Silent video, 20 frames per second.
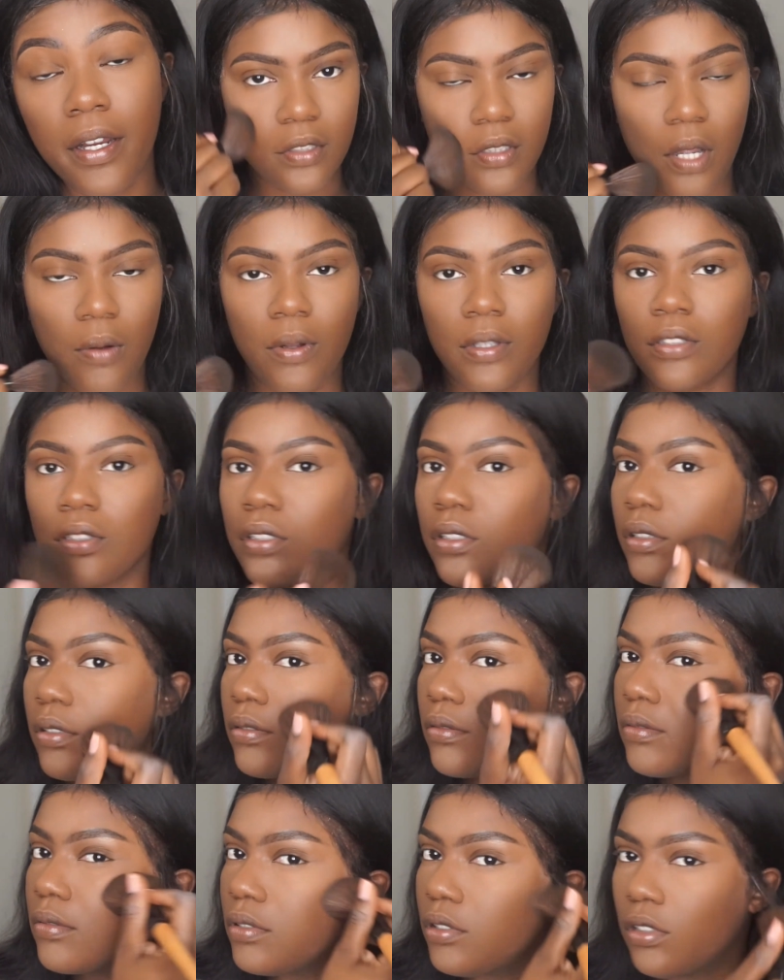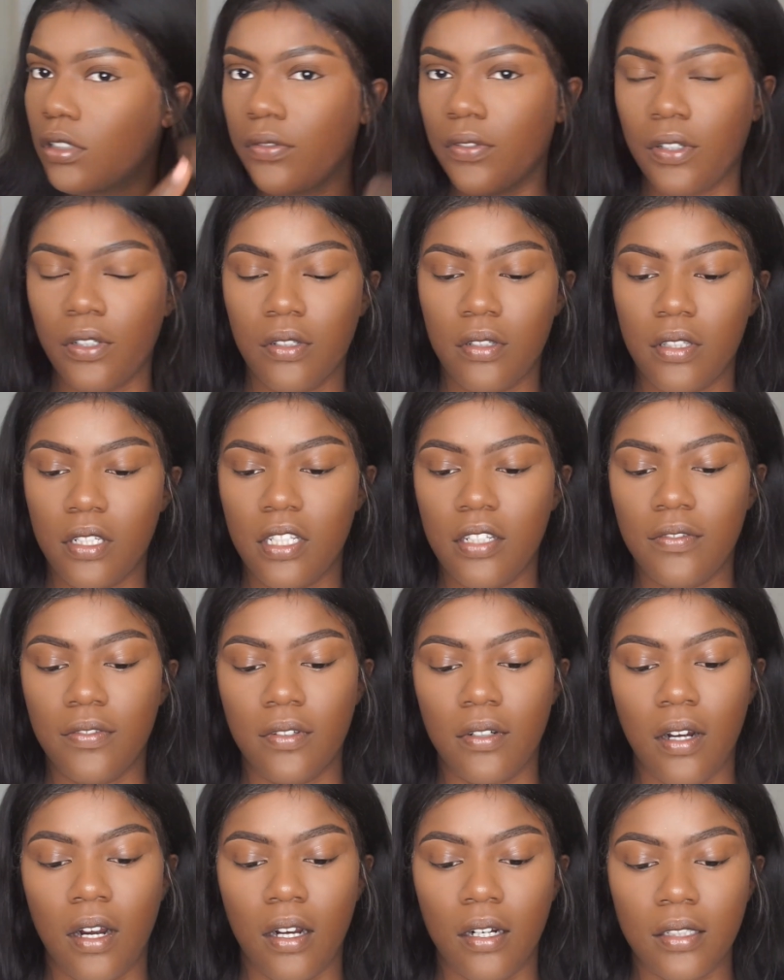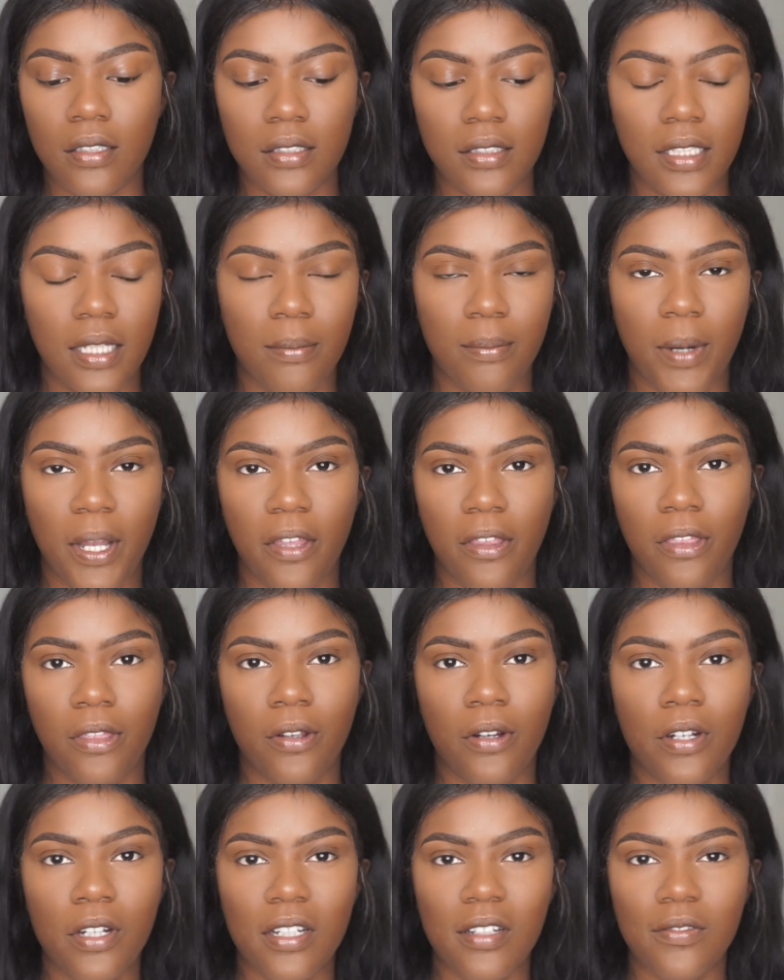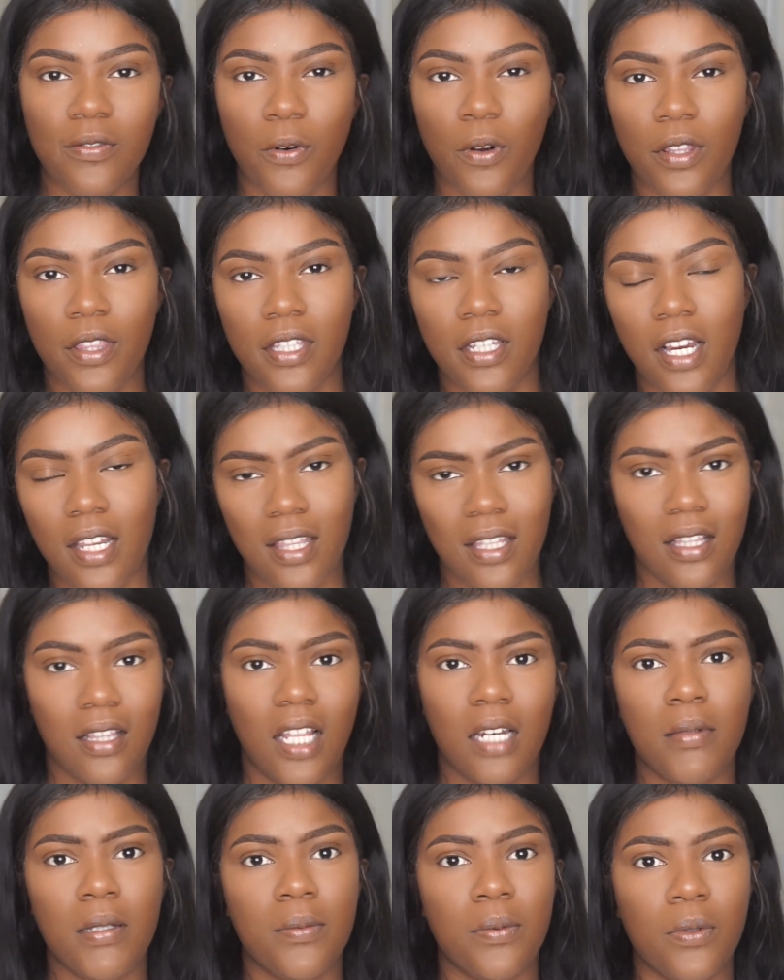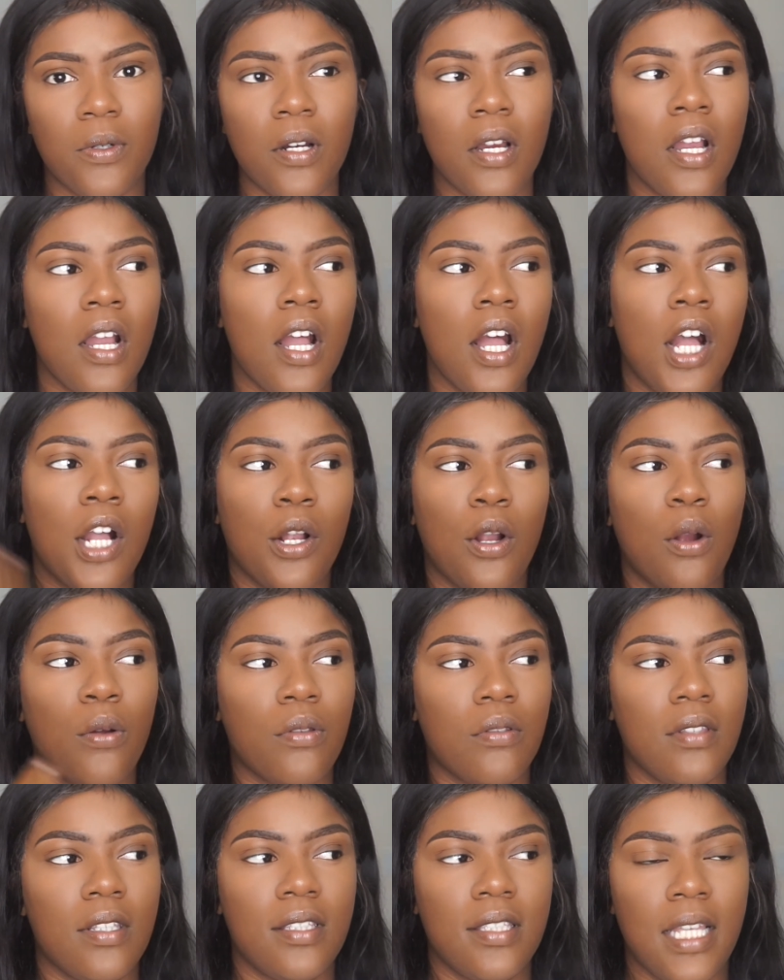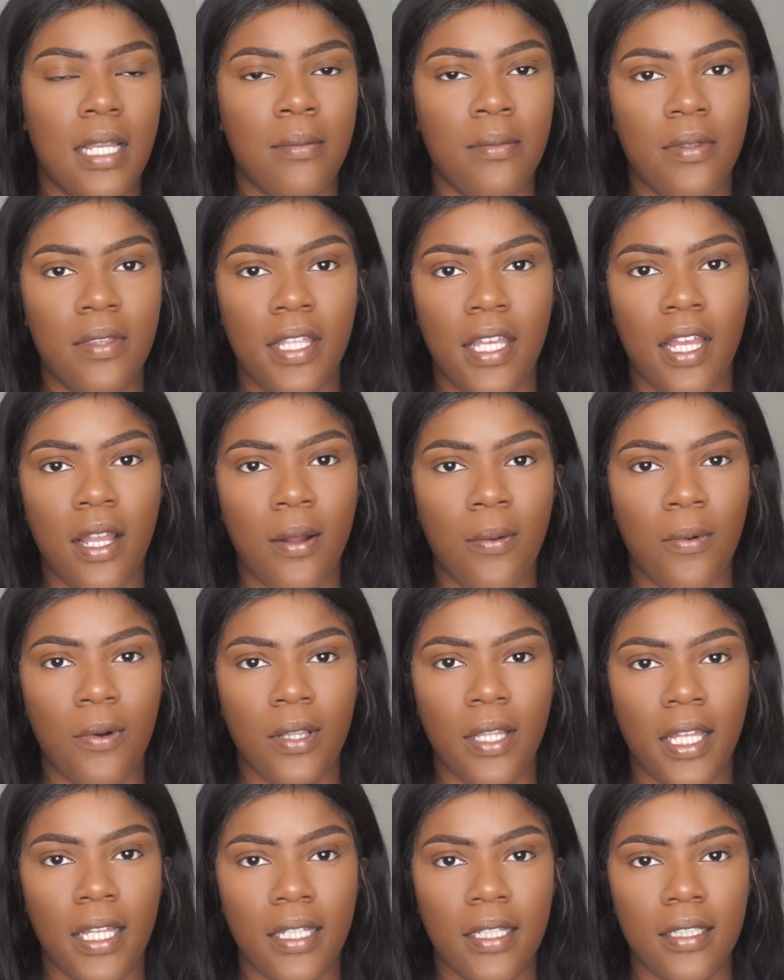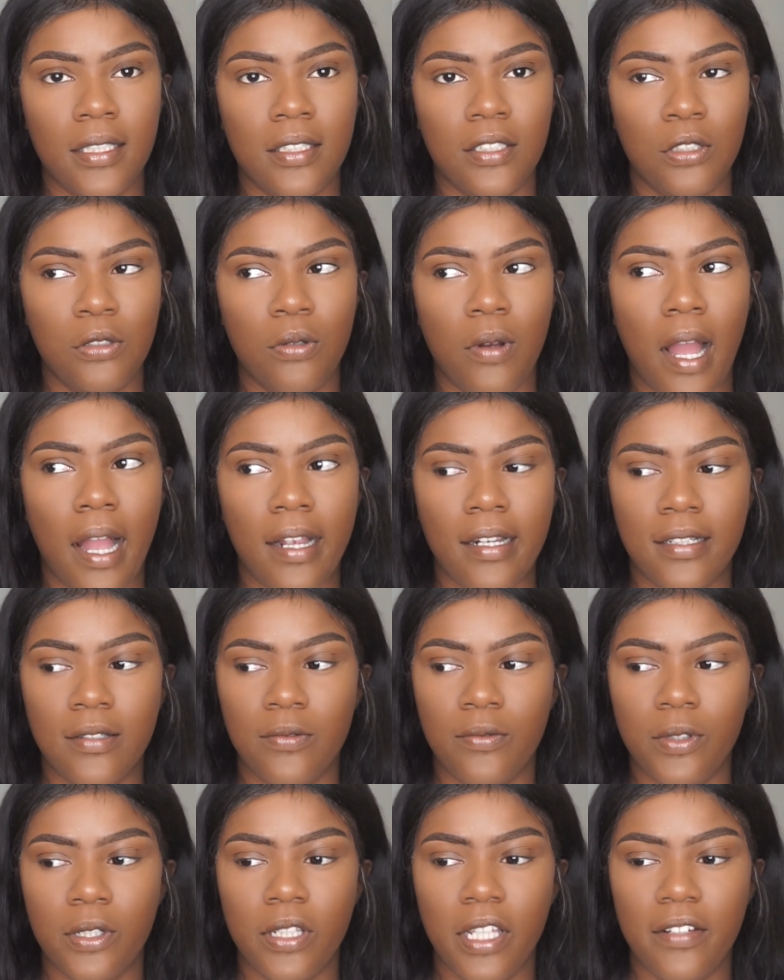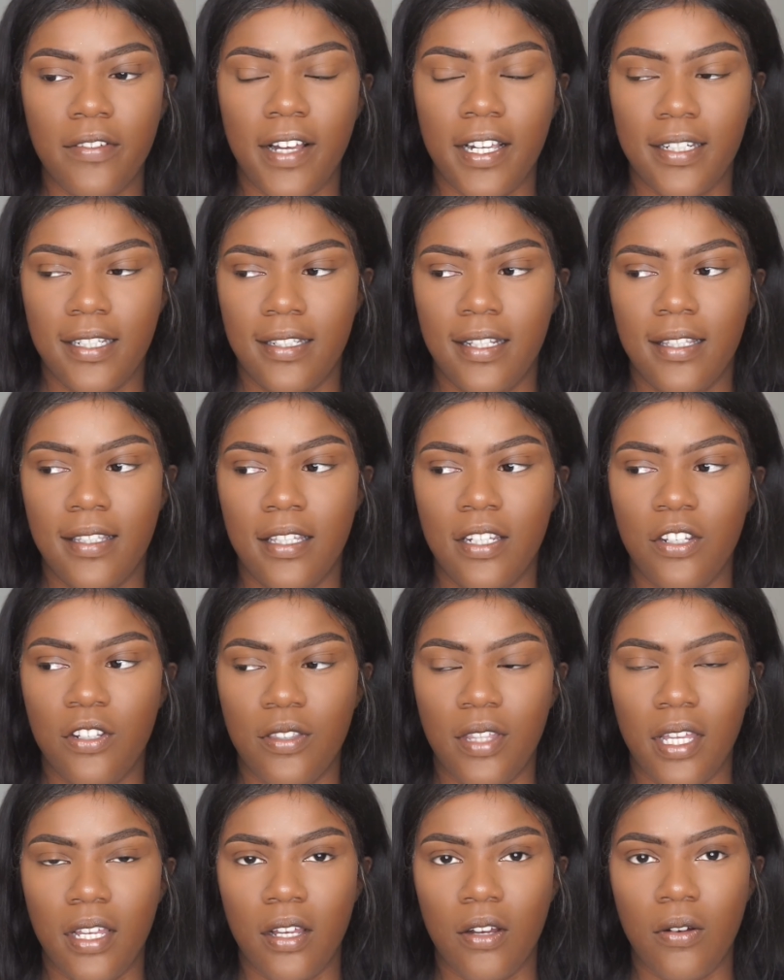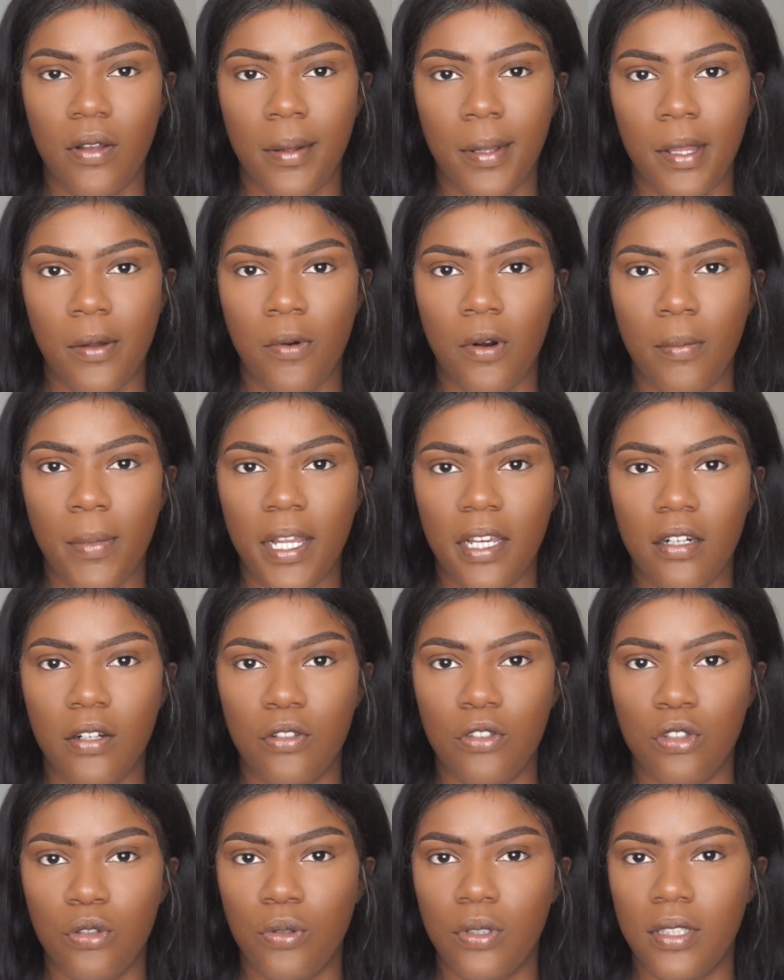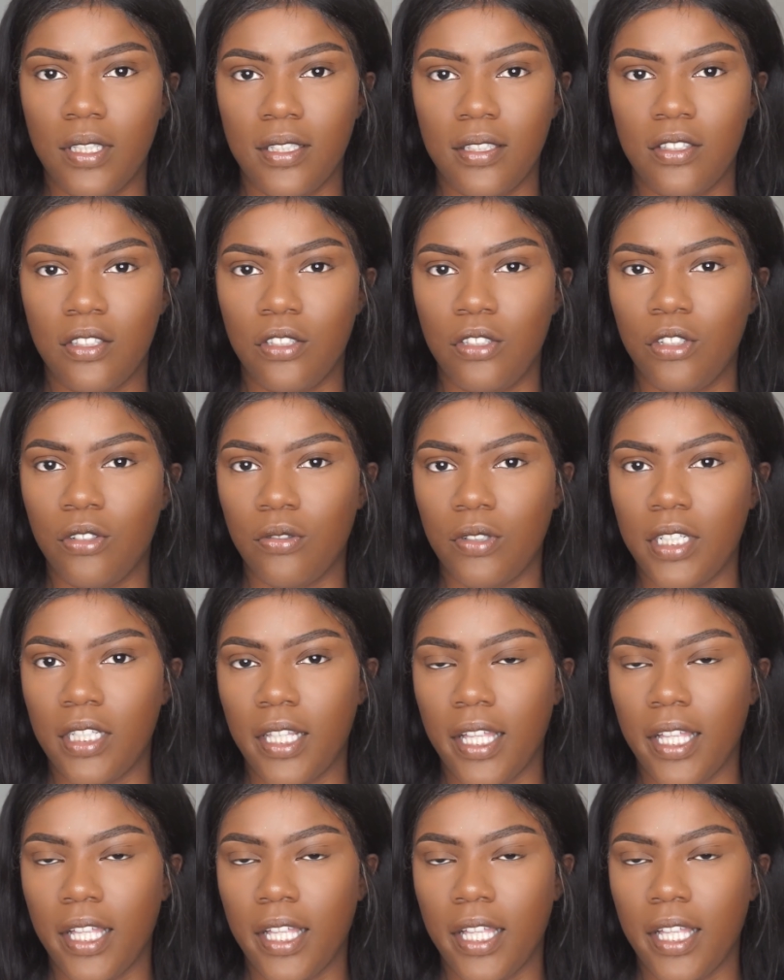So I went to university for arts, and by 3rd and 4th year, I think a lot of people go through the same thing where like real life actually sets in and you think, okay, what am I gonna do with this degree?